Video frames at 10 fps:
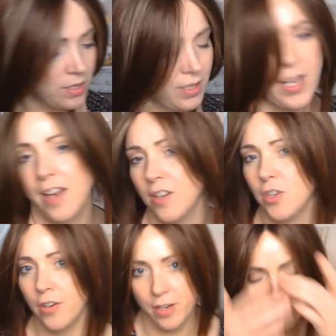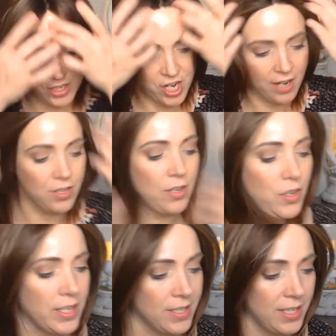to kind of turn in my chair so you
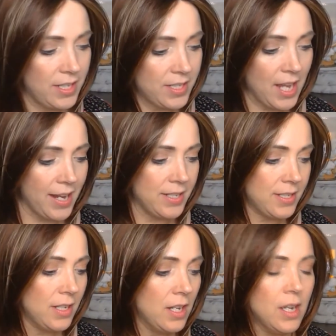can see the sides.